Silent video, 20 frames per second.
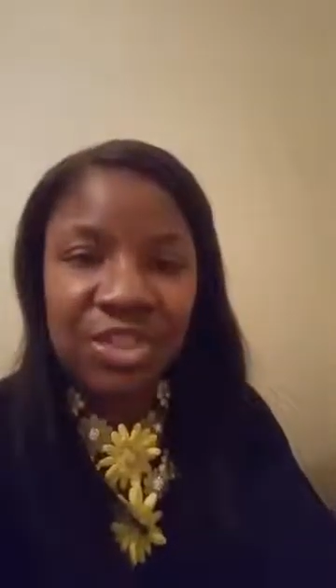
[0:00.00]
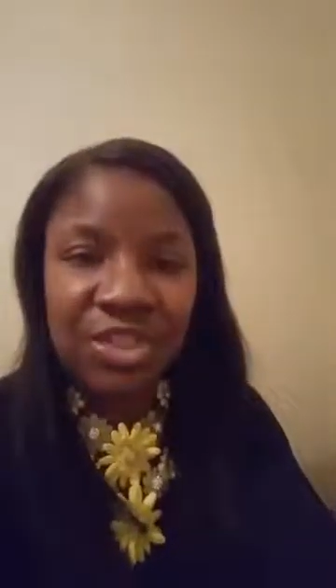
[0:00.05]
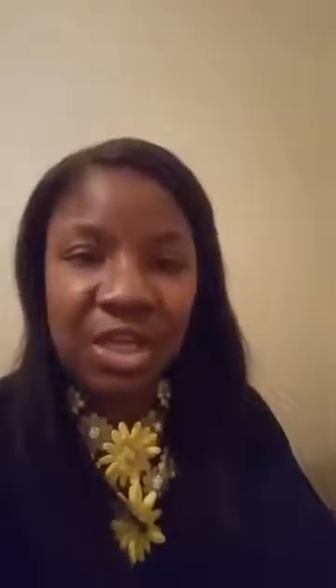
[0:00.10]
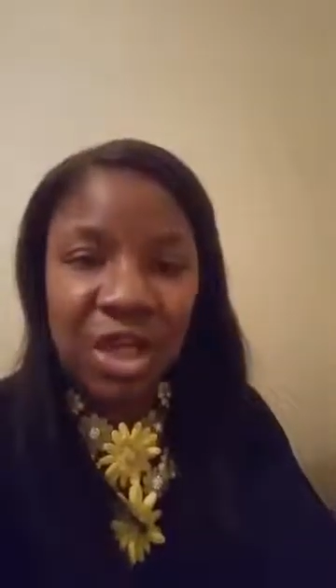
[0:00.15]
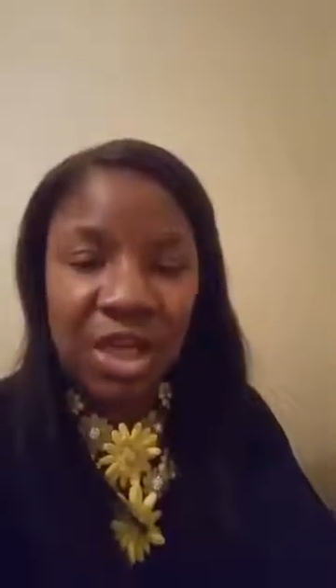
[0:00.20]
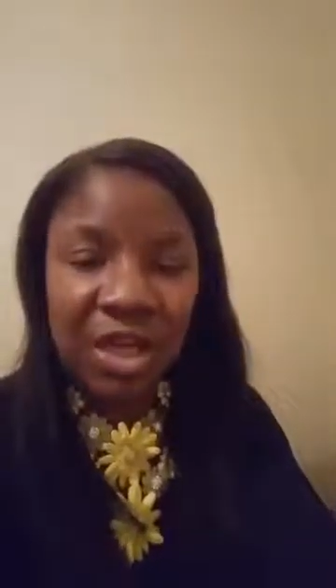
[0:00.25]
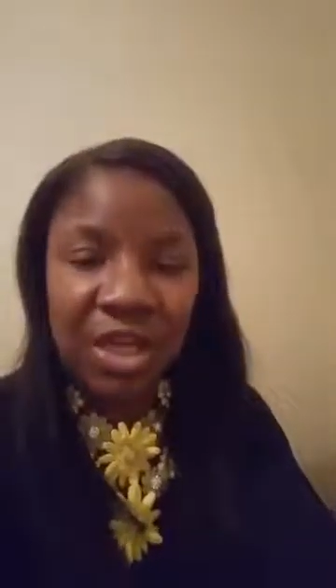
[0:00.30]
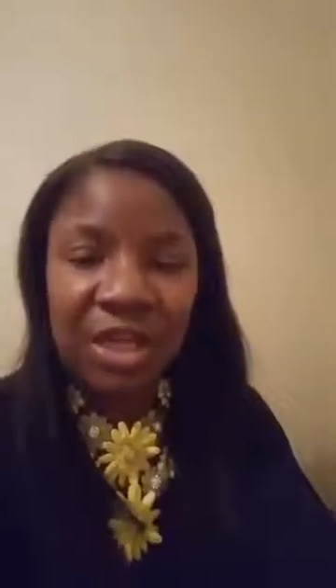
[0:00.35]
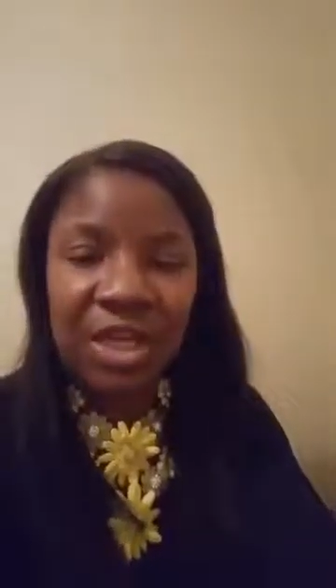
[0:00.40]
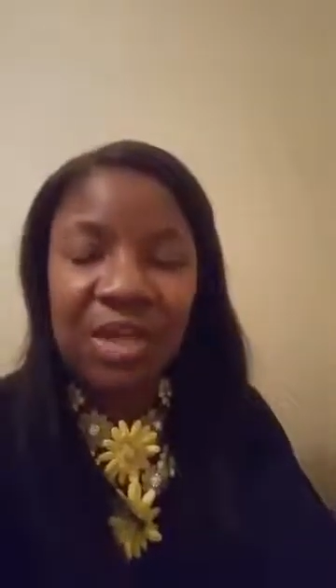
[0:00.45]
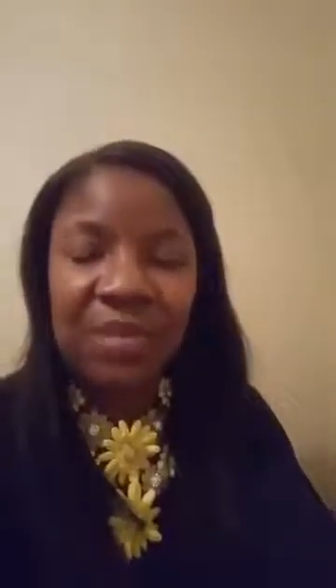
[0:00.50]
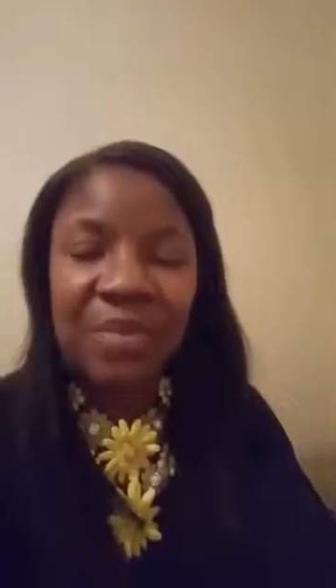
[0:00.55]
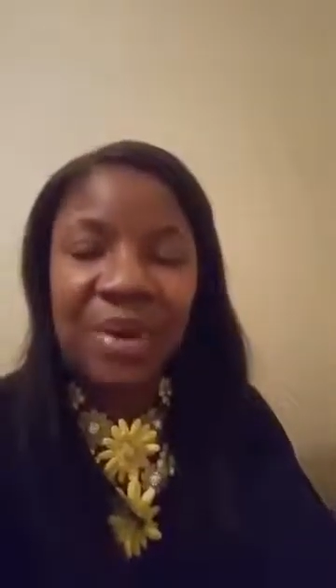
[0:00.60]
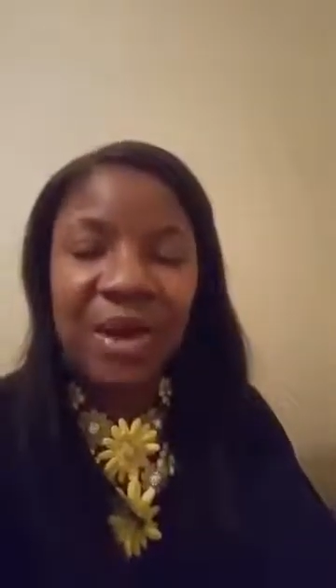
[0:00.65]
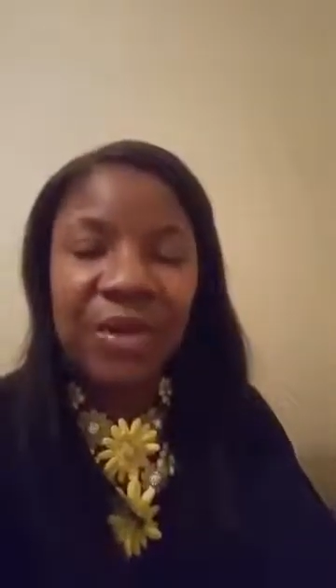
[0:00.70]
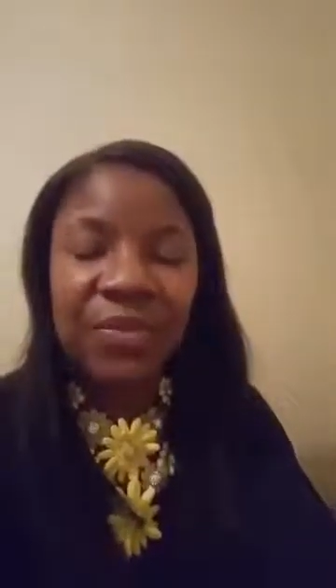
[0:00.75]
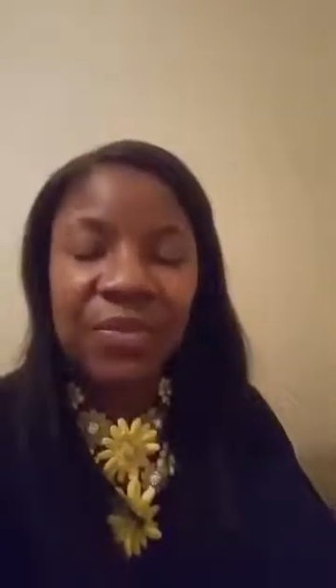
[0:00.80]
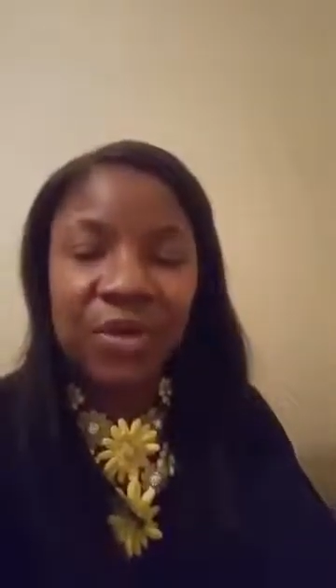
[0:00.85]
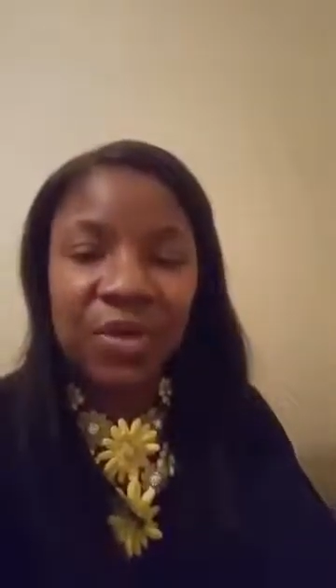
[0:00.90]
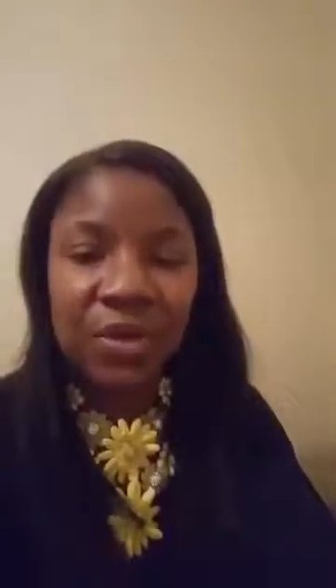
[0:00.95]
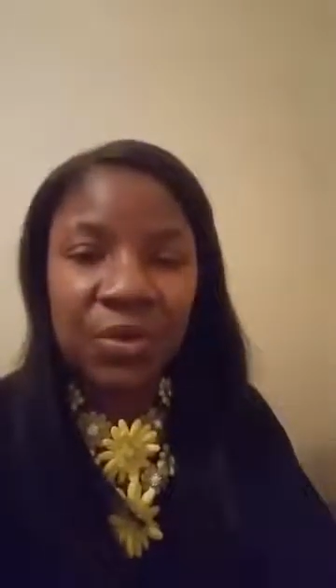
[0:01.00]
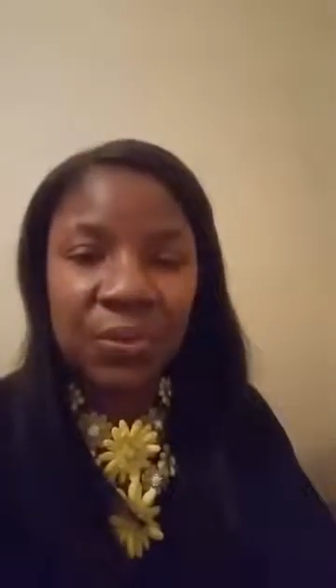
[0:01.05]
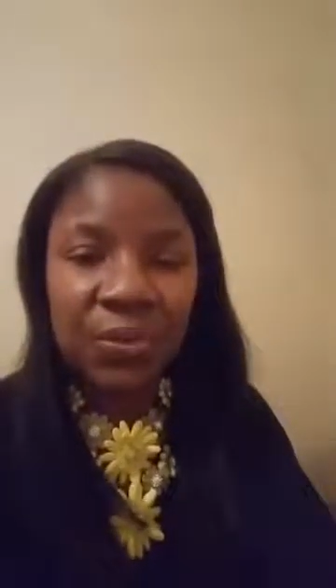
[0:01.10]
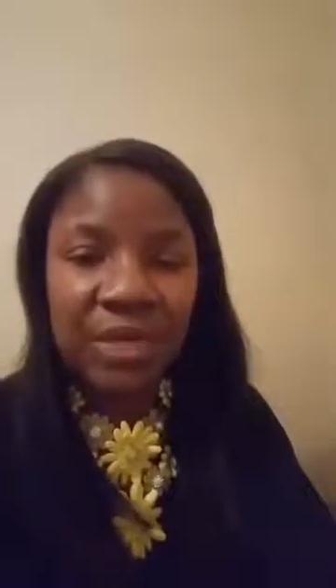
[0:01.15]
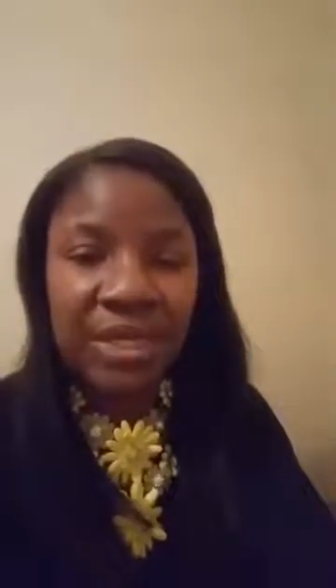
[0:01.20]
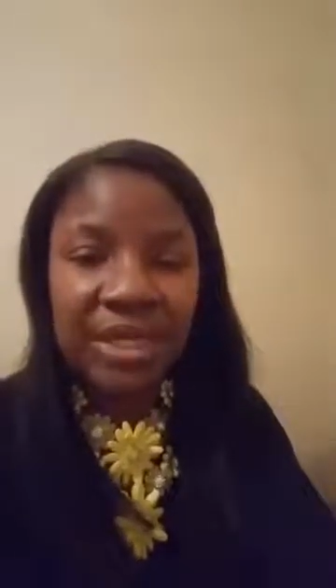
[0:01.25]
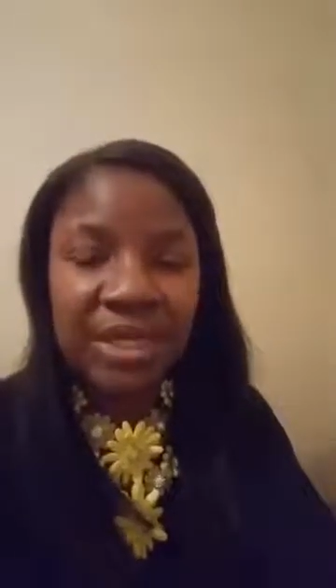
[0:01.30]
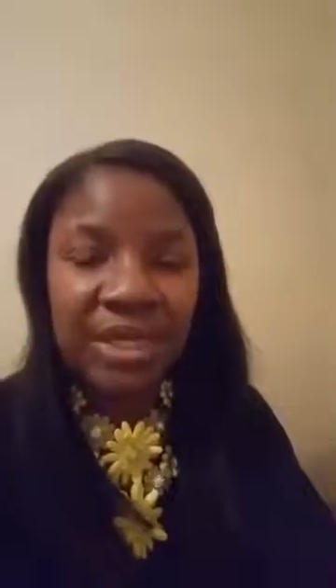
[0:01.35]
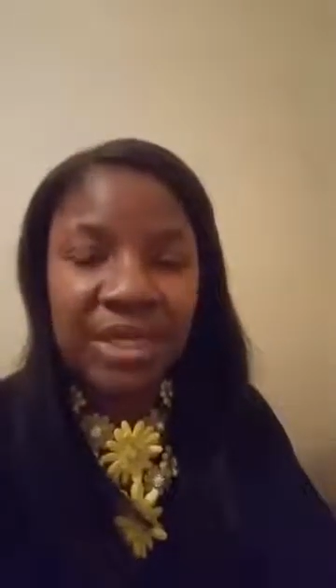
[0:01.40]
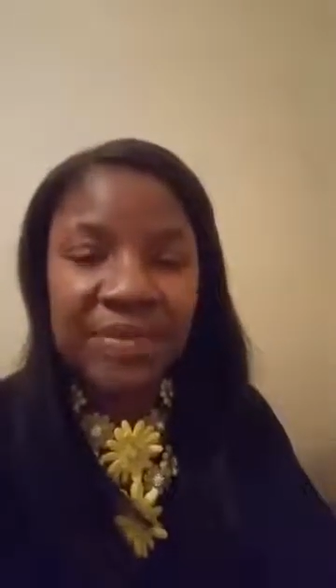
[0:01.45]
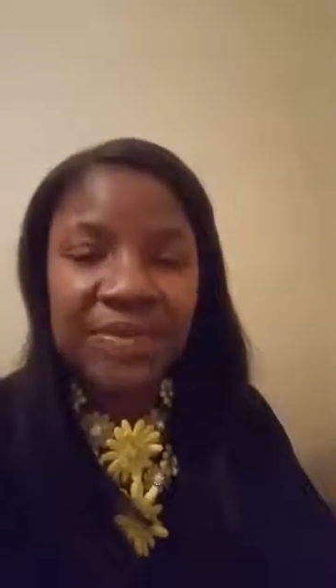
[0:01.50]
talking about the arena